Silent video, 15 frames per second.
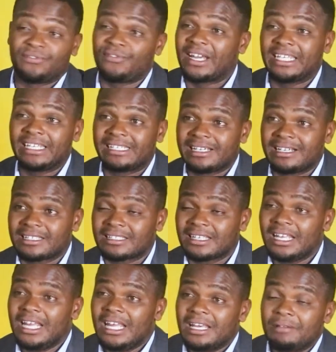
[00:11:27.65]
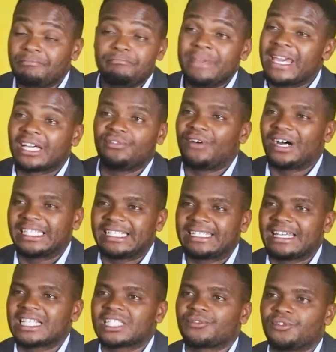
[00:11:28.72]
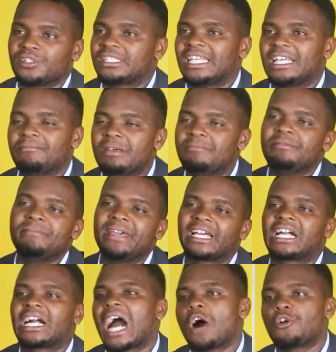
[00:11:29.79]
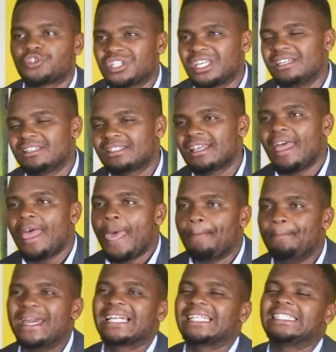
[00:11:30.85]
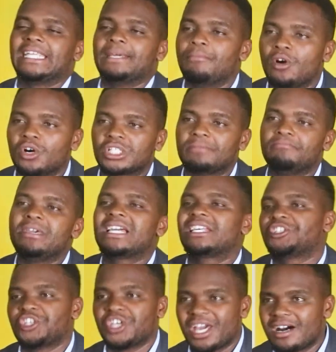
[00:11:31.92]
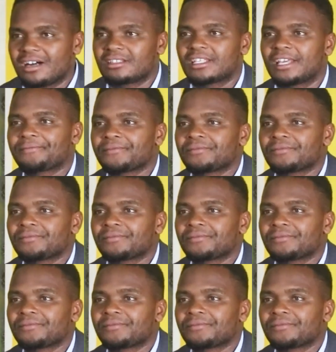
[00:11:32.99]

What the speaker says: furnitures, make furnitures for sale, maybe make couches, make tables, make chairs,